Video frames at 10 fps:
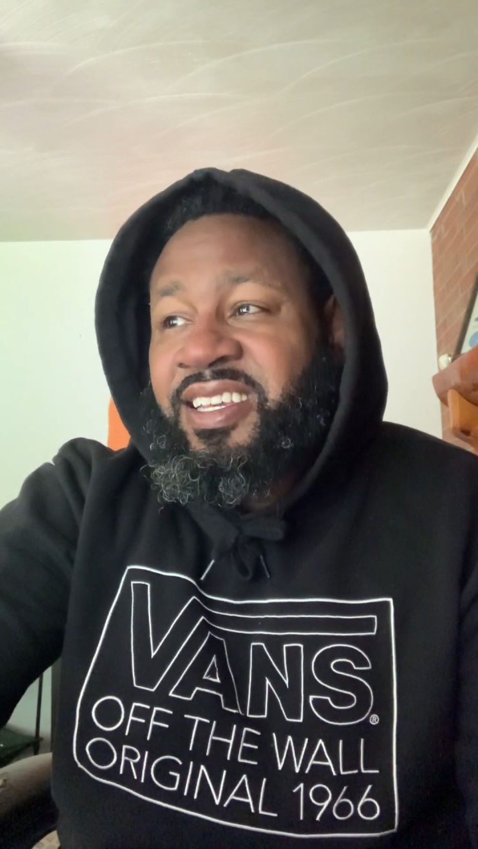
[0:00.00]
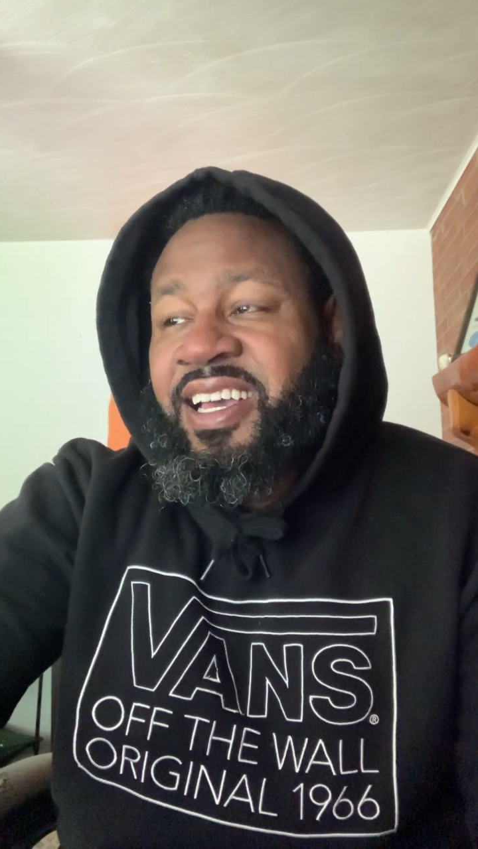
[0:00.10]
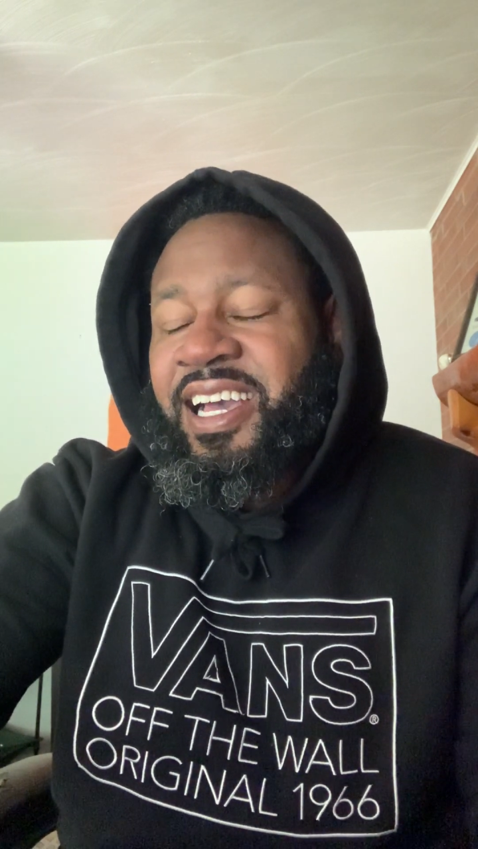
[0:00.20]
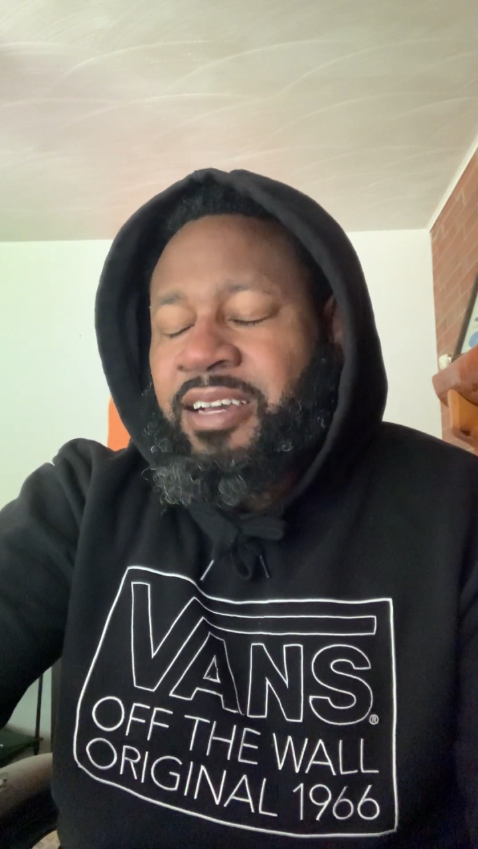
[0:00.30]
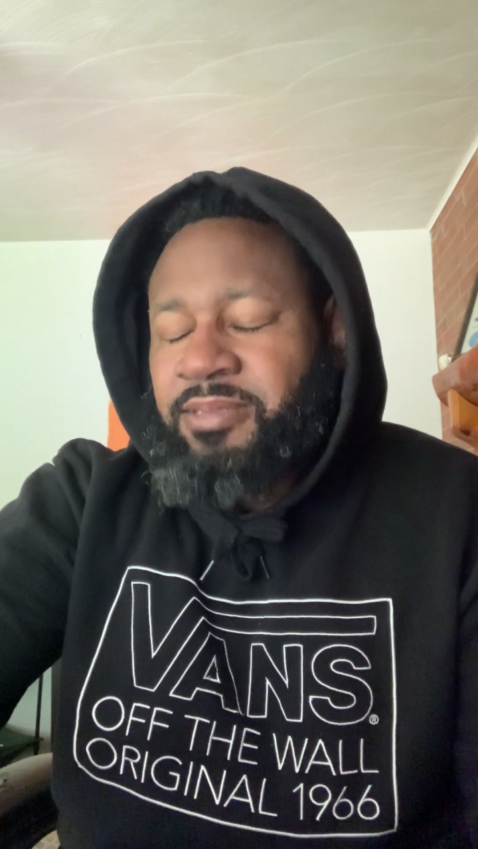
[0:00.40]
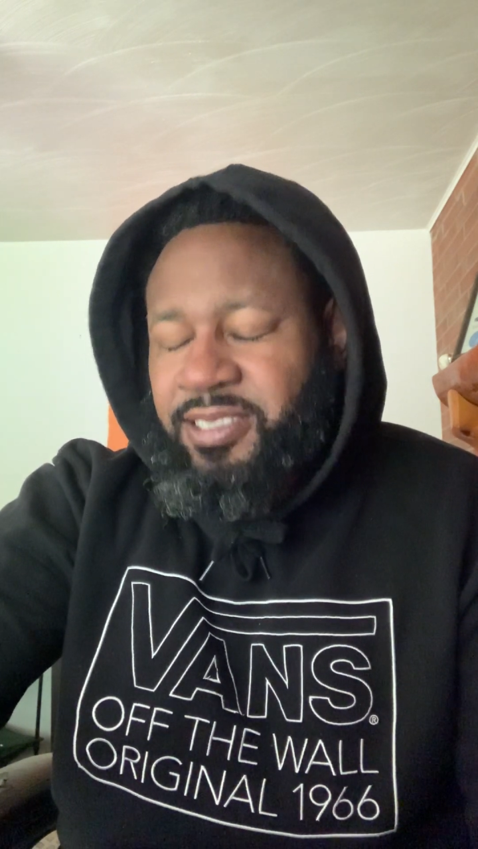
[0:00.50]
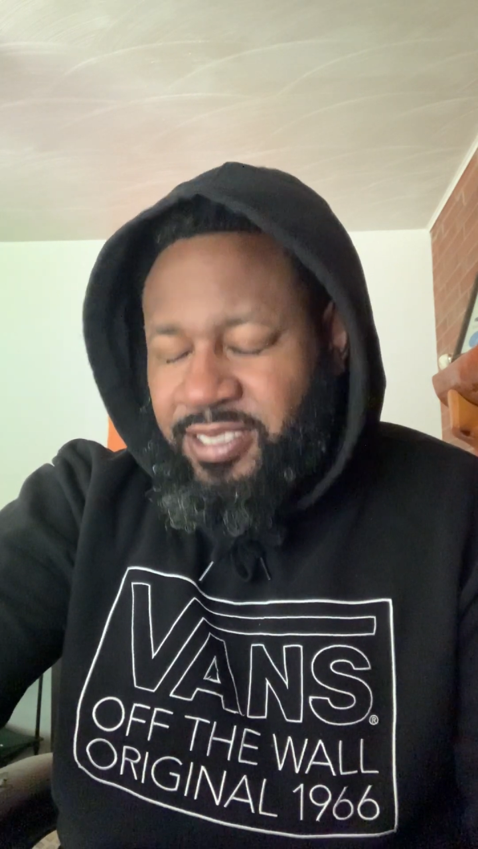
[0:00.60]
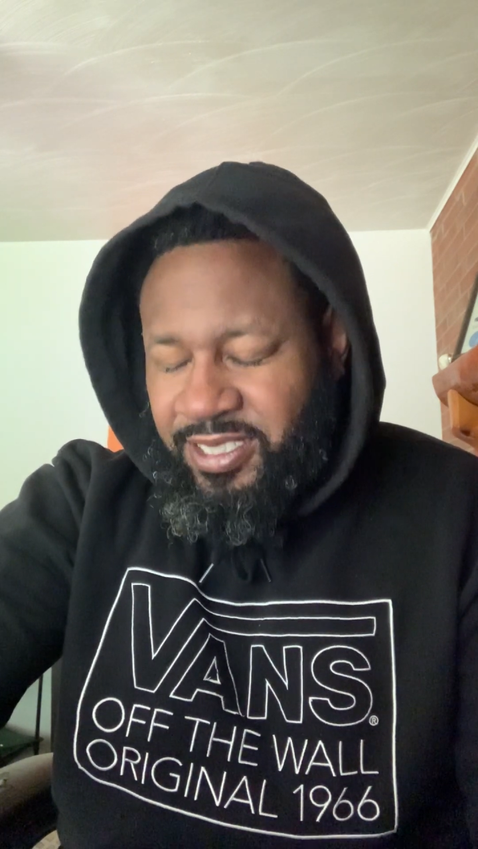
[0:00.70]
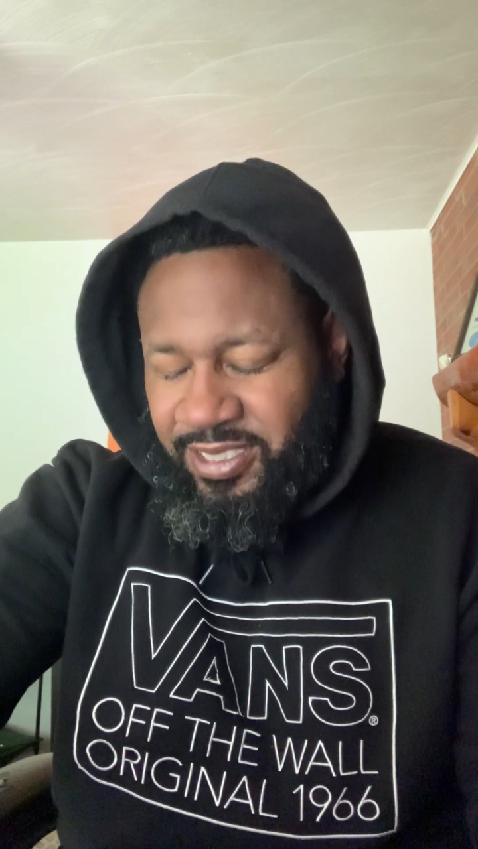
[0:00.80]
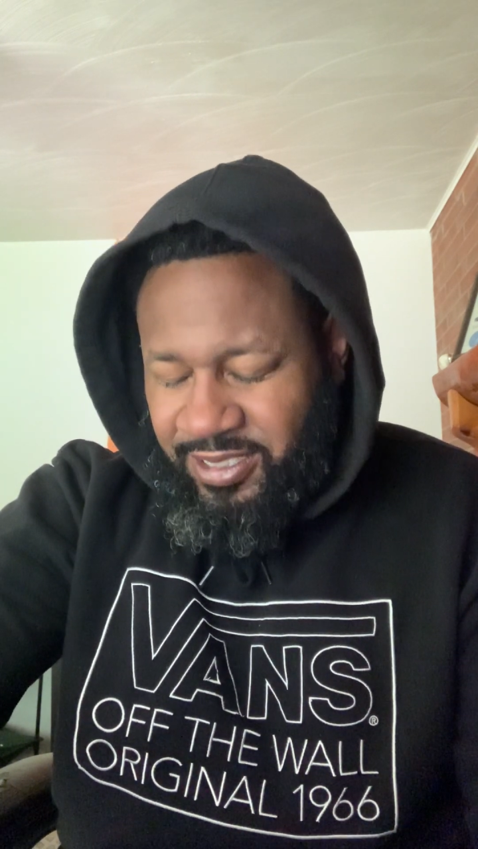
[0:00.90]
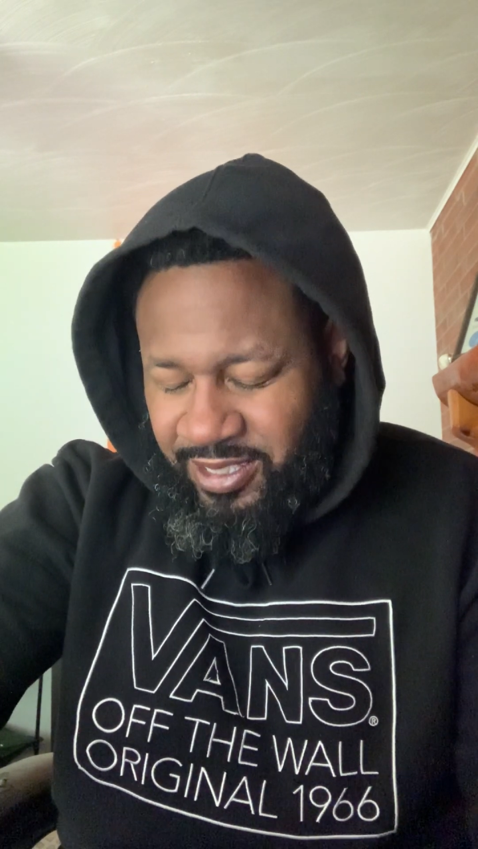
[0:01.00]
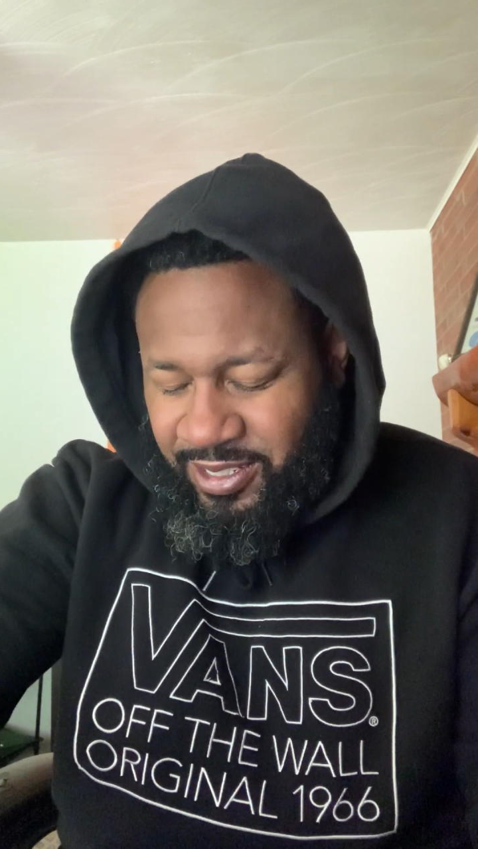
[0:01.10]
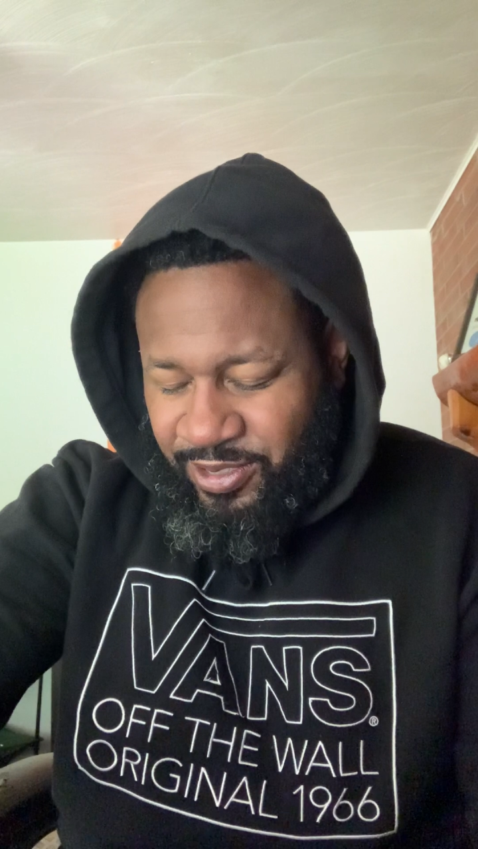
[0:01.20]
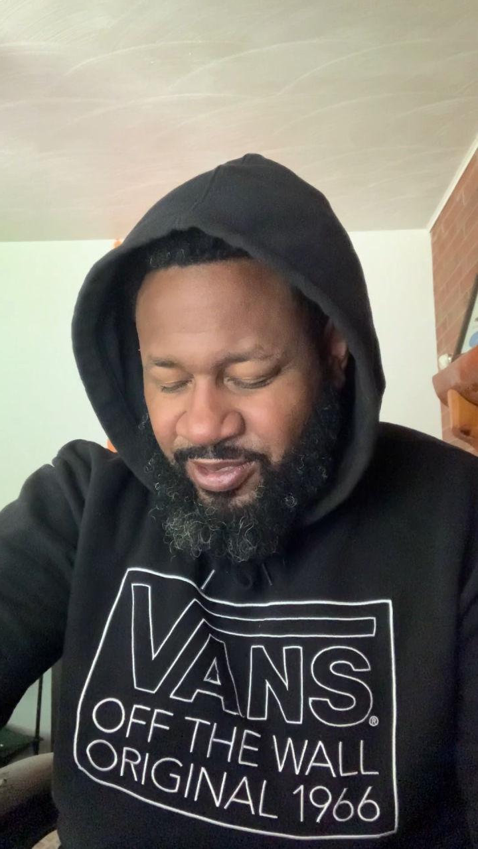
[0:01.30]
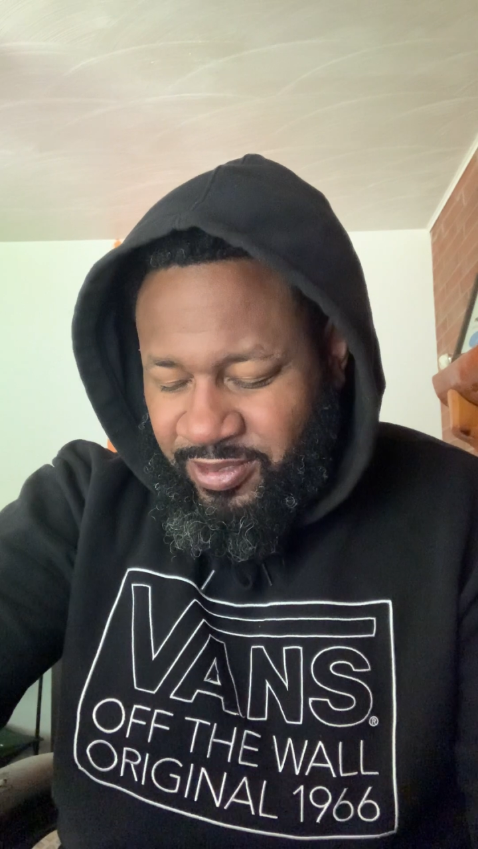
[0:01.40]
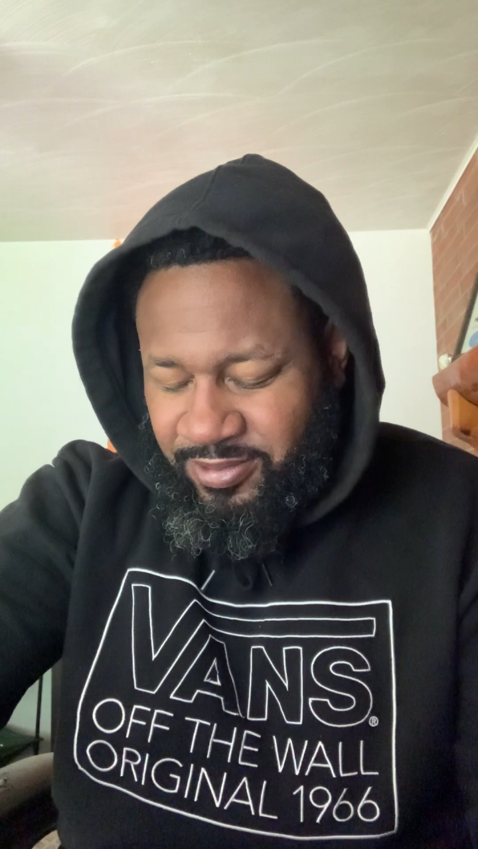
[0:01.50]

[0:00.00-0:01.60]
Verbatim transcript: high but sees low.